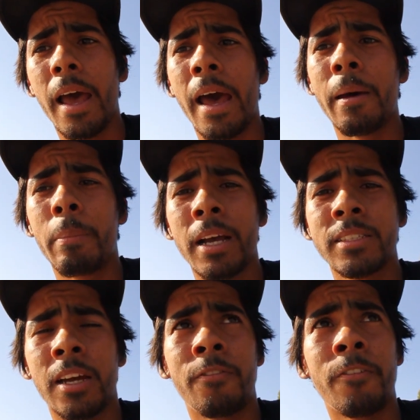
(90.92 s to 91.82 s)
and
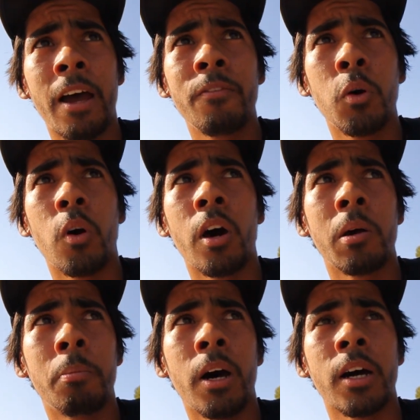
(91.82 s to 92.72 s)
backside 5-0 on
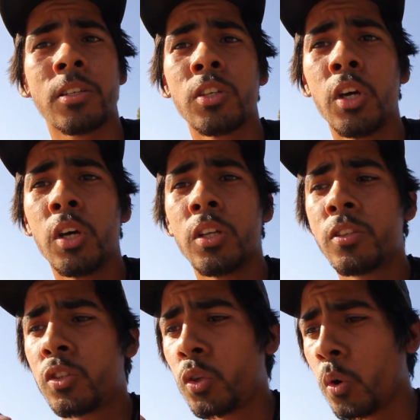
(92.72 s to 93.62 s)
a box
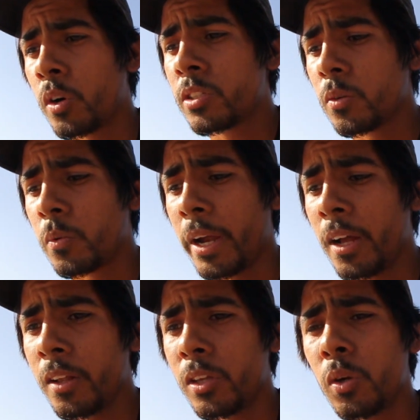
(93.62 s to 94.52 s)
towards a
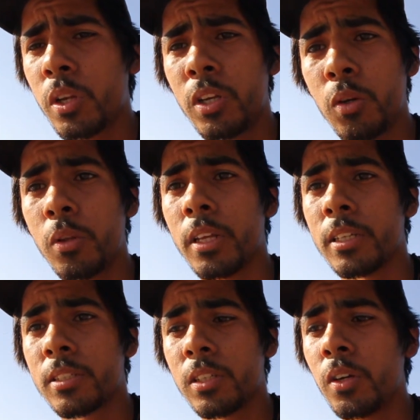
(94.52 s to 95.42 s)
rail, you can do
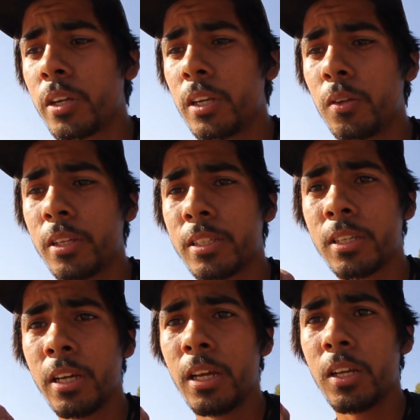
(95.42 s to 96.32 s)
this. You can do this.
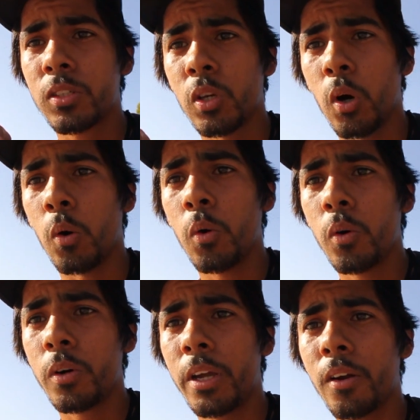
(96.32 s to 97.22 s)
So
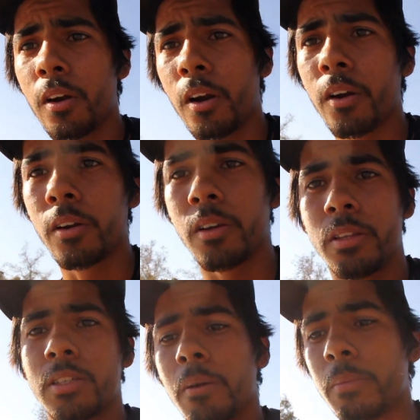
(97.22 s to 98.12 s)
here are
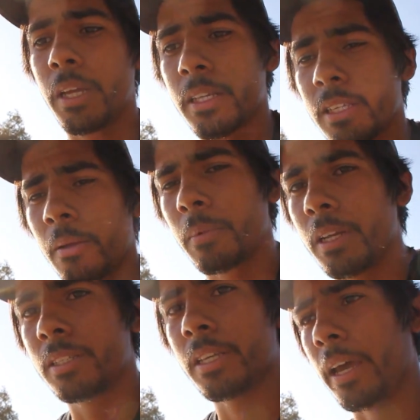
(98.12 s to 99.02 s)
some things I'm
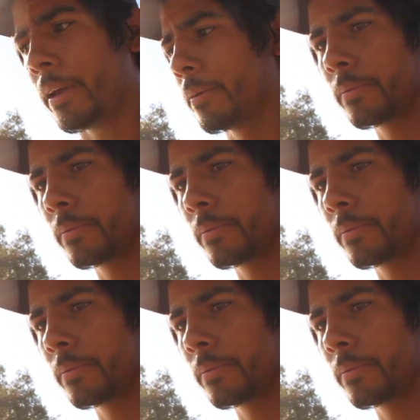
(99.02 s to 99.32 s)
gonna say.